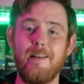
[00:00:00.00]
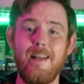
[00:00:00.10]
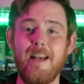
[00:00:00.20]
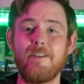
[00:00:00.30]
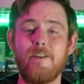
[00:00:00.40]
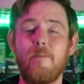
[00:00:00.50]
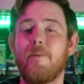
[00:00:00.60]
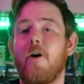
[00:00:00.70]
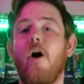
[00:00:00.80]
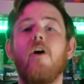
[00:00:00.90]
Next
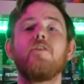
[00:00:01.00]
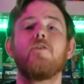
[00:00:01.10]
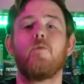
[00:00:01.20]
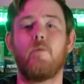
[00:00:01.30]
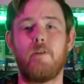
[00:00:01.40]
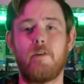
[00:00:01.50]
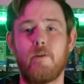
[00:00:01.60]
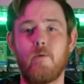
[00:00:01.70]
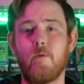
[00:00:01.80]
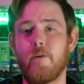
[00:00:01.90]
up, and also really
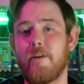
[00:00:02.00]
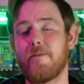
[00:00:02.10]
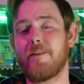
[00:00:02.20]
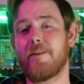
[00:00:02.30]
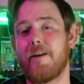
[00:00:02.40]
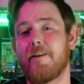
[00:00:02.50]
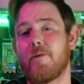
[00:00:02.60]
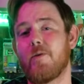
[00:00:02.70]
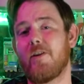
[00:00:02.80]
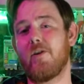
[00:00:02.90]
cool, they've decided
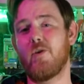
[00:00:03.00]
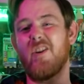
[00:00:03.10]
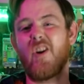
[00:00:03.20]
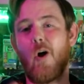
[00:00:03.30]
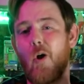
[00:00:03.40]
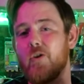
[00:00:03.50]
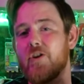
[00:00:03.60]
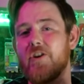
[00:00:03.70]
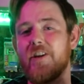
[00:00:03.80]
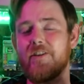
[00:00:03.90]
to include an
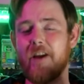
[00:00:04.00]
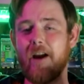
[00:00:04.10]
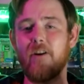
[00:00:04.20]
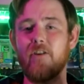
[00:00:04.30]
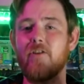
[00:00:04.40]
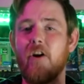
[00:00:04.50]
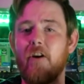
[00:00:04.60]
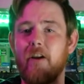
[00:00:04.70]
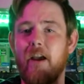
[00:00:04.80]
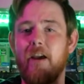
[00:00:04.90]
alternate Terror
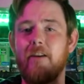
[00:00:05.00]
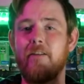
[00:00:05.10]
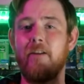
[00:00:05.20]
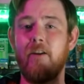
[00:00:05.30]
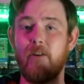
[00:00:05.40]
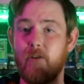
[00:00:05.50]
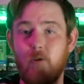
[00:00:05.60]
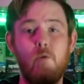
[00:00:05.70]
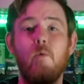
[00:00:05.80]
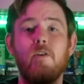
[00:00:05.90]
Dog head
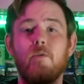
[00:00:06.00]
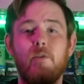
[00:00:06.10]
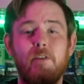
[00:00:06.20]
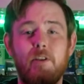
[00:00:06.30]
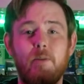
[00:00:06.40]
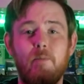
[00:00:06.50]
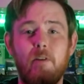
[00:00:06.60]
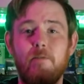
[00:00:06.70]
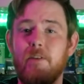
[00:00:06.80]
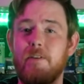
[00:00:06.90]
to the ones released
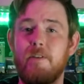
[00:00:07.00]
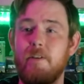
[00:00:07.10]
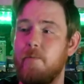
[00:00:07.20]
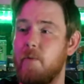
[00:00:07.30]
previously.